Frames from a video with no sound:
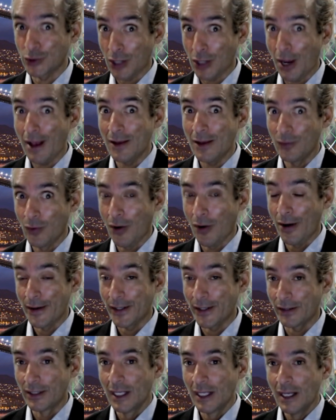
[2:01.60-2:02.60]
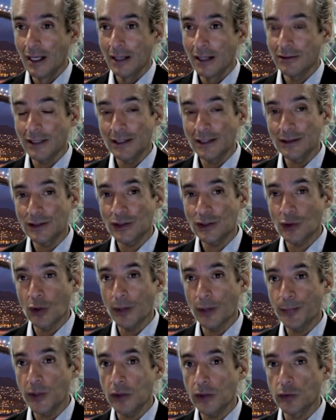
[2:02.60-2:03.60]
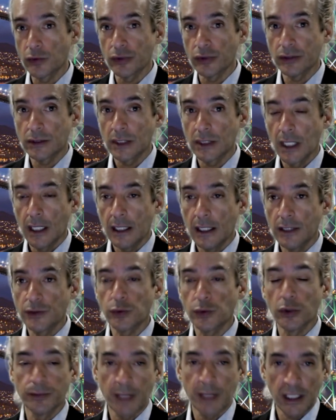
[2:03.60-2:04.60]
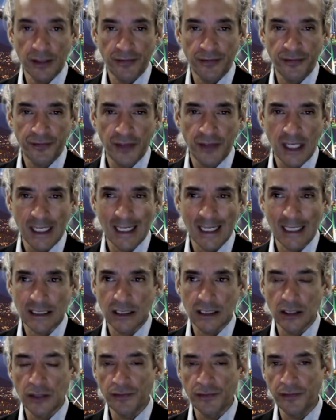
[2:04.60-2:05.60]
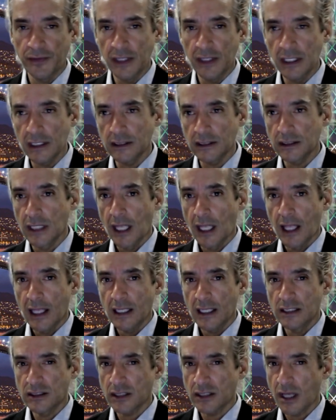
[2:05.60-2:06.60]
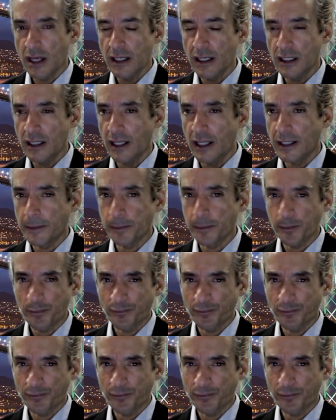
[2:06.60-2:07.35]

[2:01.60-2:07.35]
dry water, right? The Scorpio rules is ruled by the Phoenix, and the Phoenix is kind of like,